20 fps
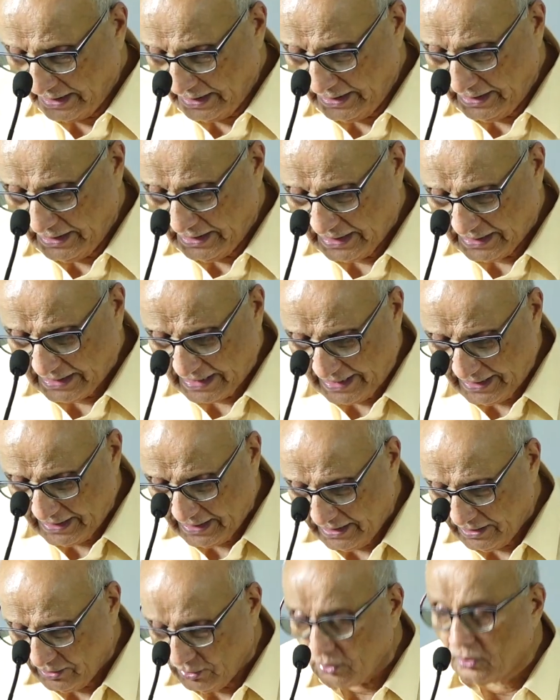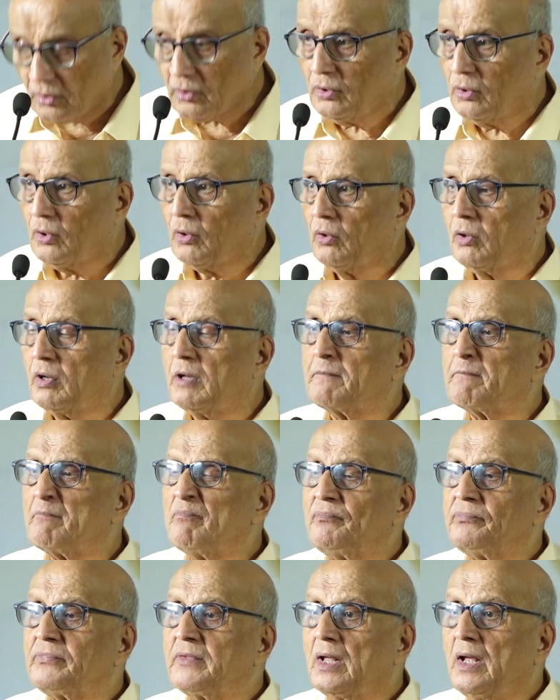here I don't know,
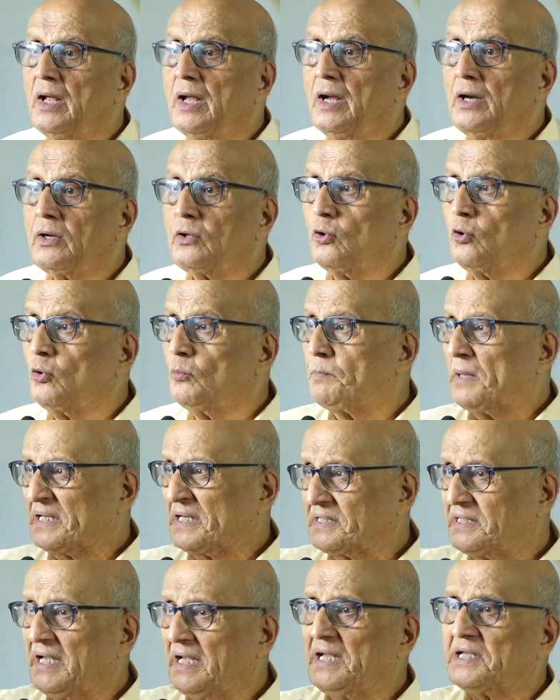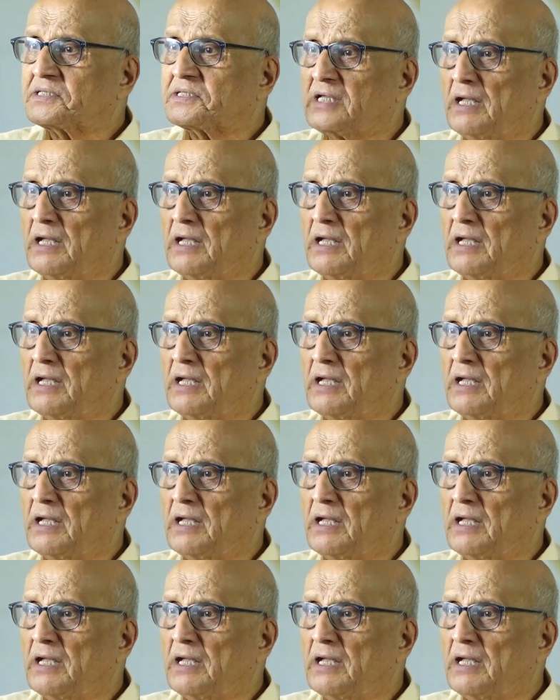to purchase